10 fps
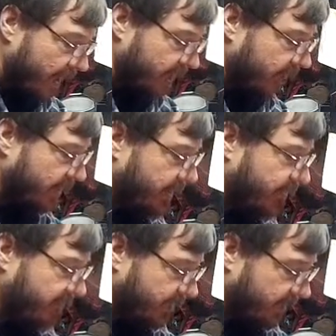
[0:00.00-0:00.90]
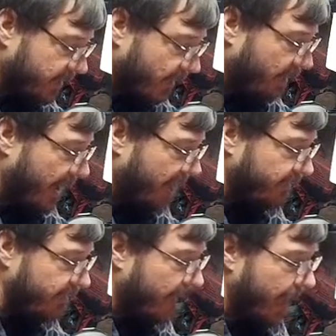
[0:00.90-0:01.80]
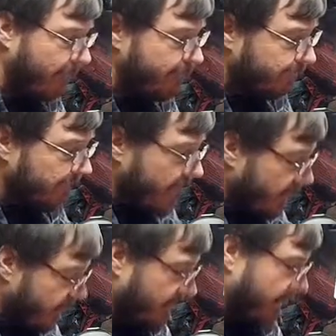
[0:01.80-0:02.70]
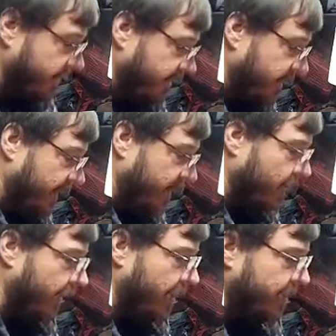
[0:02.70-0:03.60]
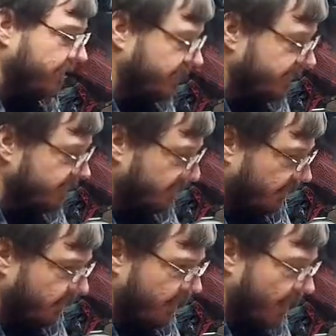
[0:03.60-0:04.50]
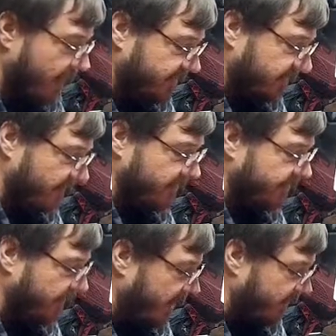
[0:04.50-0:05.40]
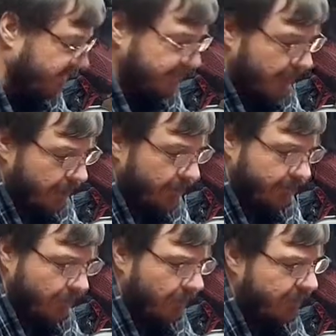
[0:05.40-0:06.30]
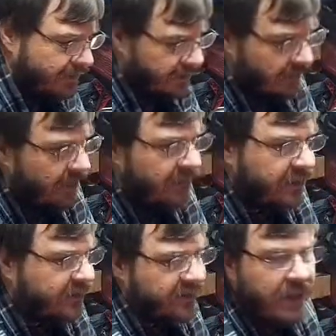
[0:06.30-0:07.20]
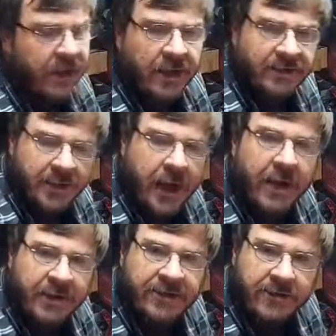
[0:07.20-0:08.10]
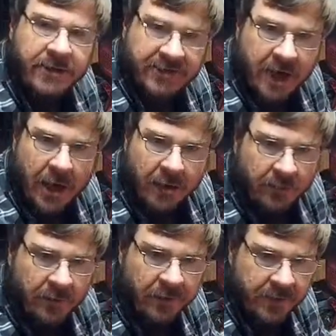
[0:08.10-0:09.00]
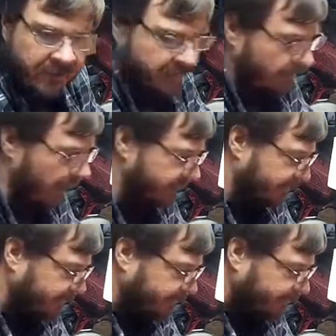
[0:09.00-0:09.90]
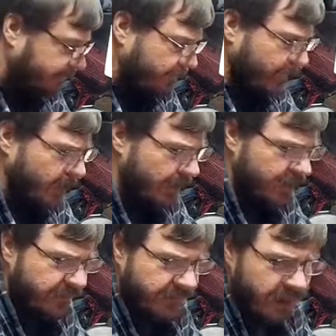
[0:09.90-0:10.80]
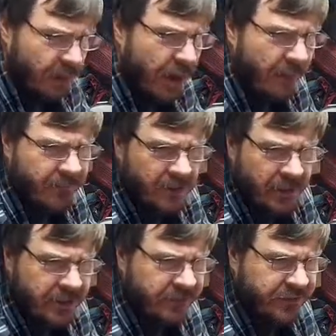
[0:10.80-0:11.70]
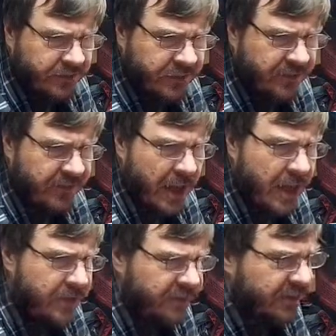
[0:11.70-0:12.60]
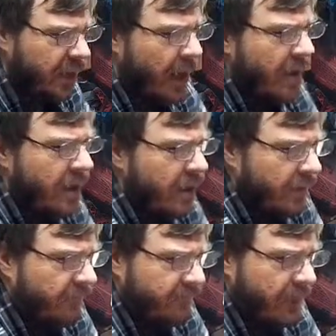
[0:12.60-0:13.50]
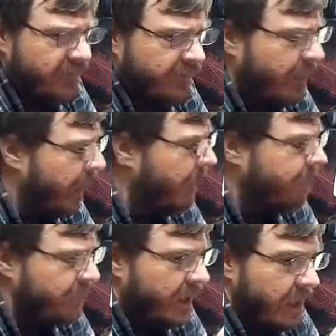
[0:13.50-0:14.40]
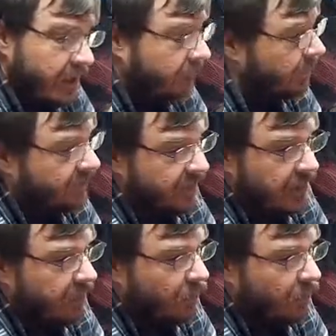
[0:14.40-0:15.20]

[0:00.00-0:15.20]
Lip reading: and clean them up after that. And then you definitely want to use some sort of flux. Flux makes the solder flow easier. I think it's a lot easier to solder if you use flux. There's a video out there on YouTube shows a guy using a flux pen, and it looks like